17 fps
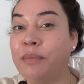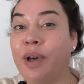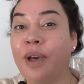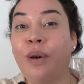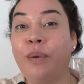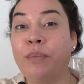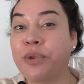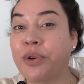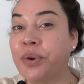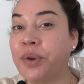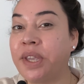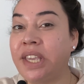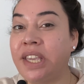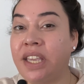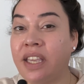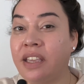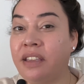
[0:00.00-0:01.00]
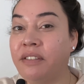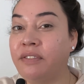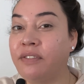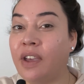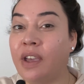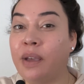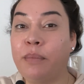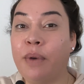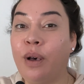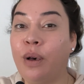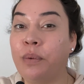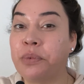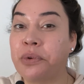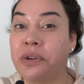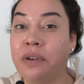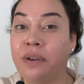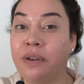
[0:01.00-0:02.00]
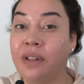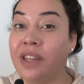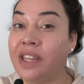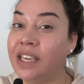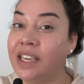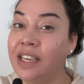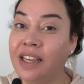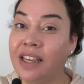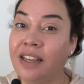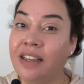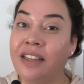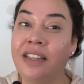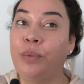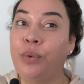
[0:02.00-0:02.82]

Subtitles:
my homegirl Eve, and my homegirl Leah,